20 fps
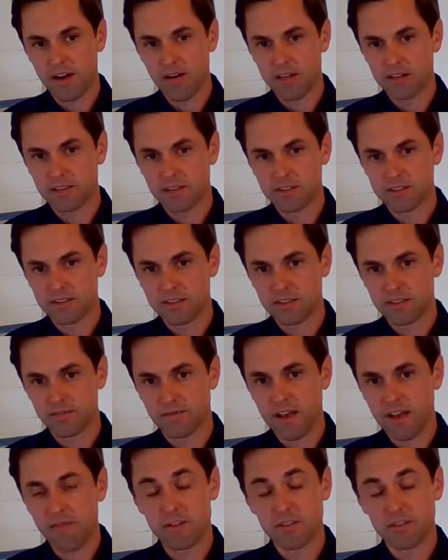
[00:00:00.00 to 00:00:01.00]
I just have
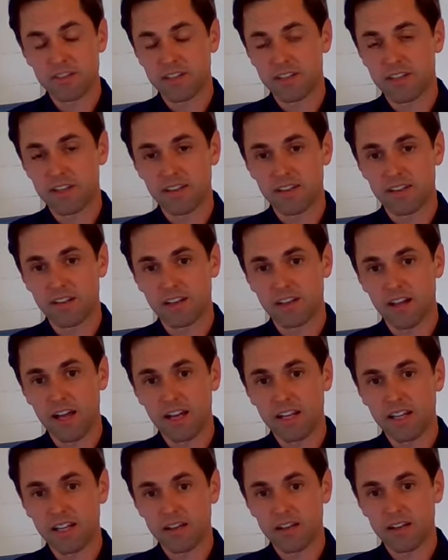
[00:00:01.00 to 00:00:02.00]
never seen anything
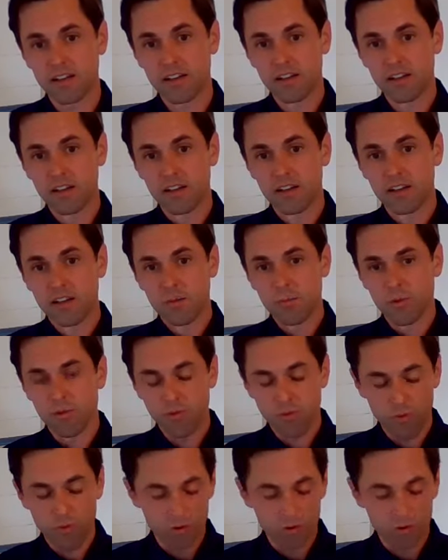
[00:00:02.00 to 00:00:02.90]
like it before.